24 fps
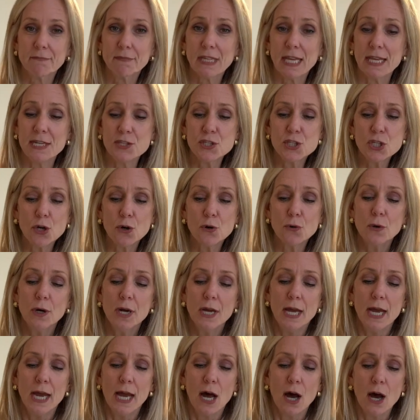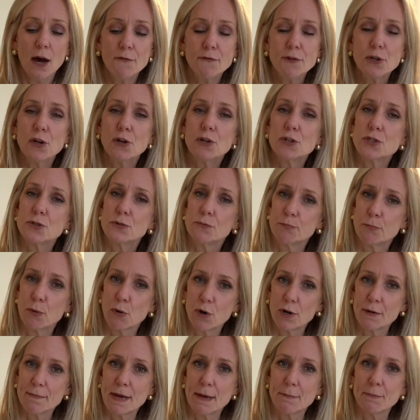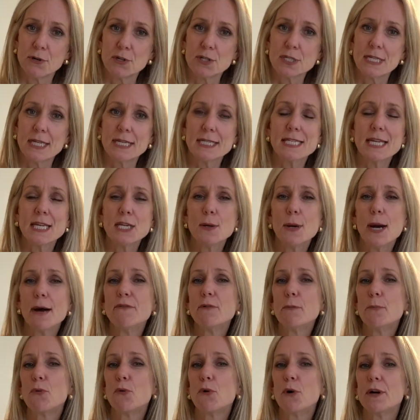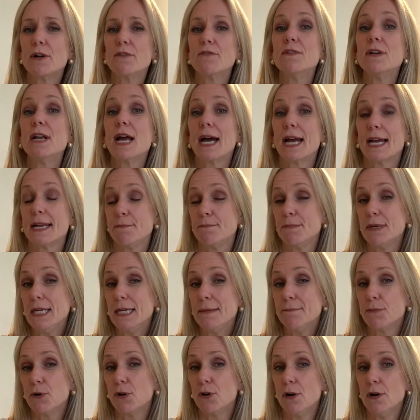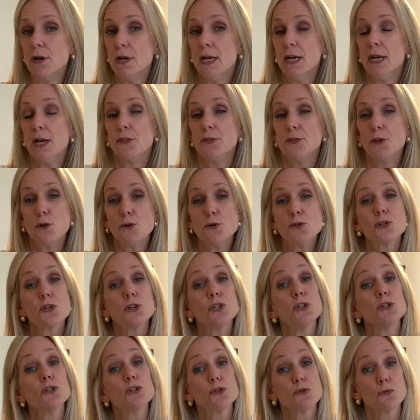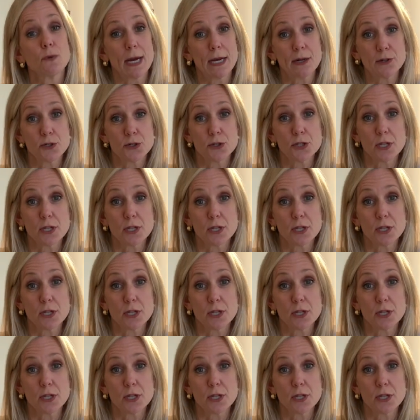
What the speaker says: And so of your board members, let's say you have a board of 9 people, those are your directors